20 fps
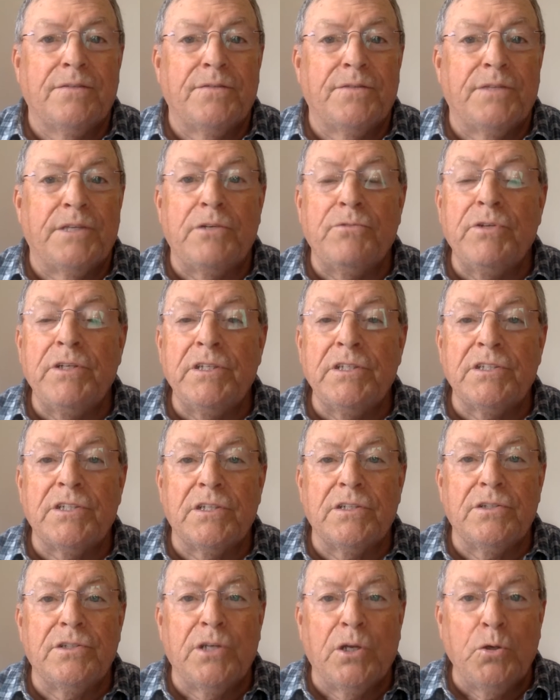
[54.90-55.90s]
There is
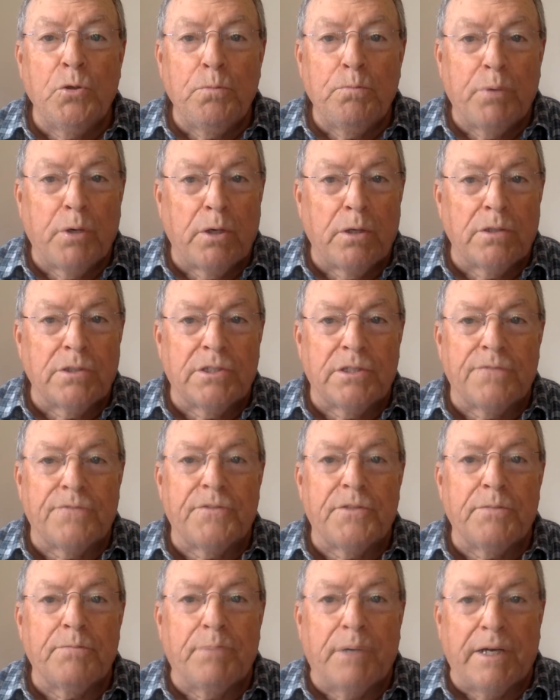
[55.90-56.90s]
no part of
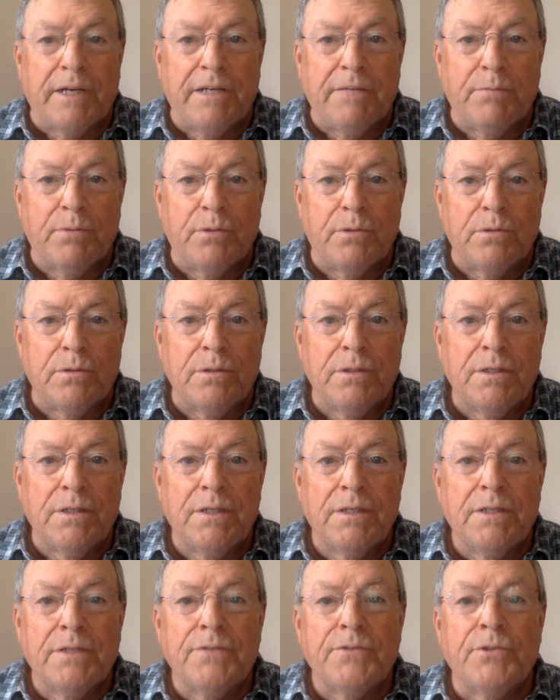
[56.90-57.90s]
the Bible
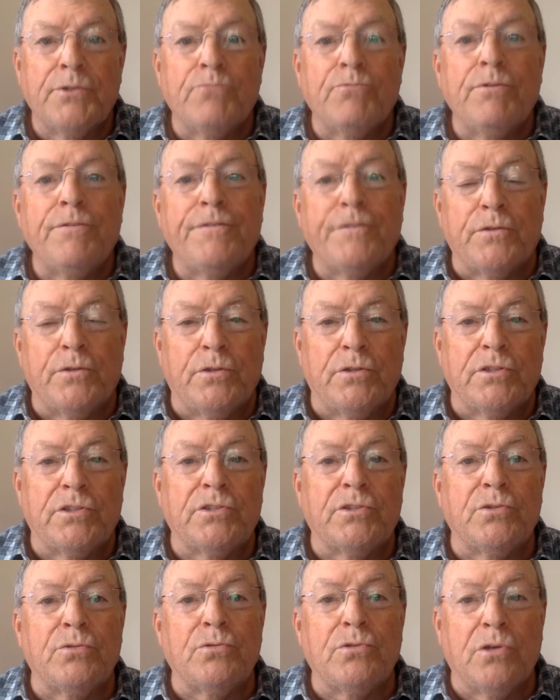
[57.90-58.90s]
that refers
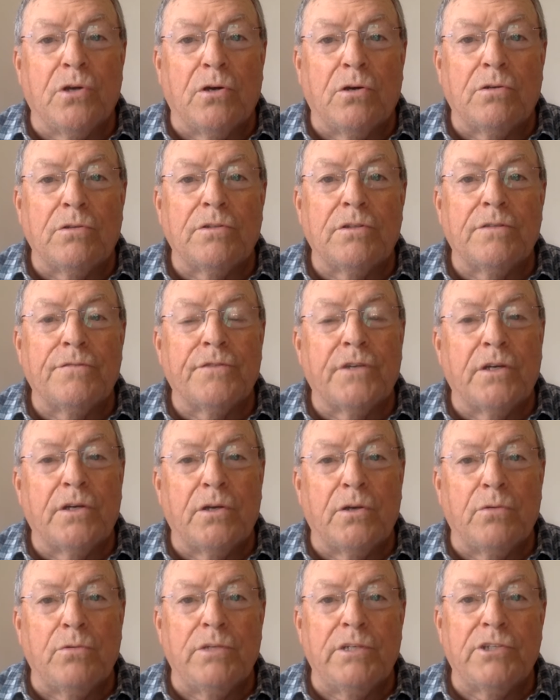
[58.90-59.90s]
to God, the
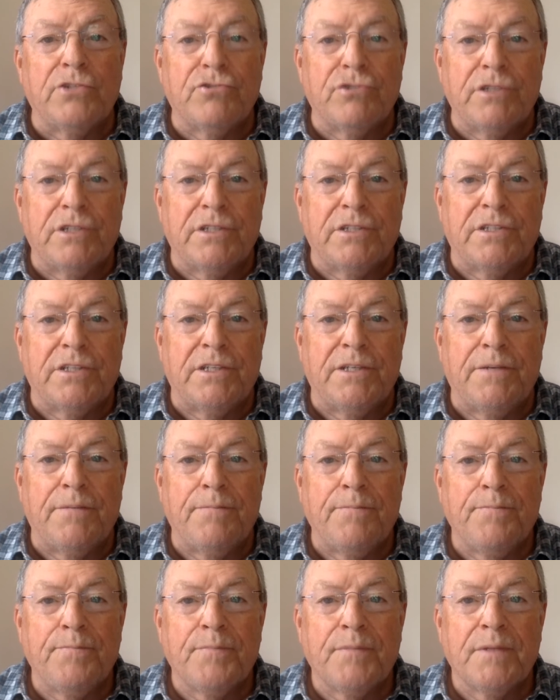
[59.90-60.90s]
Holy Trinity.
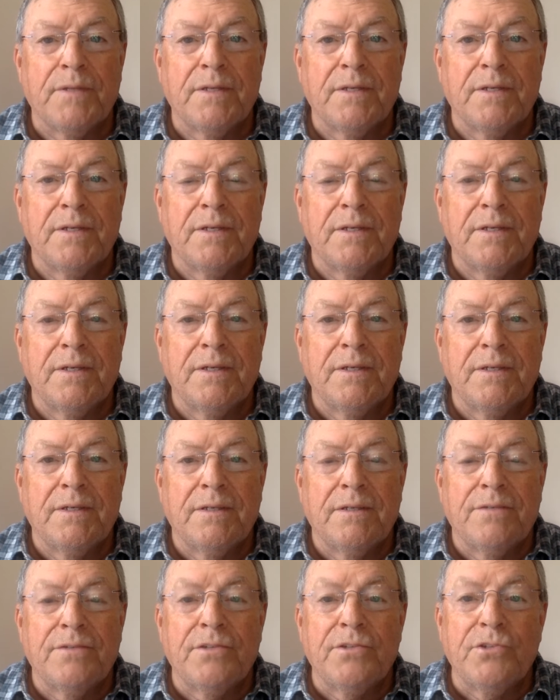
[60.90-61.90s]

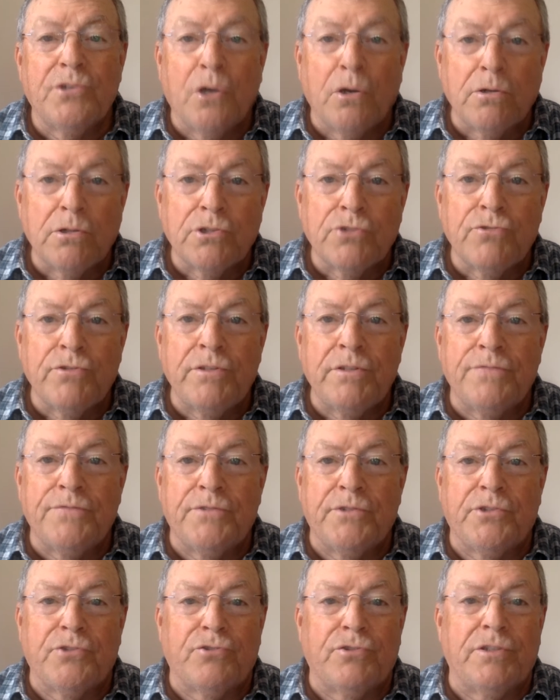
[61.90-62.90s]
The doctrine of the
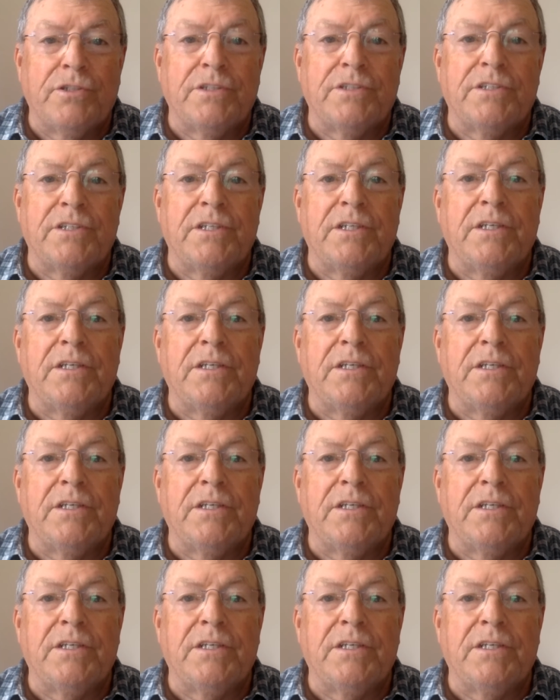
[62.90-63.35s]
Trinity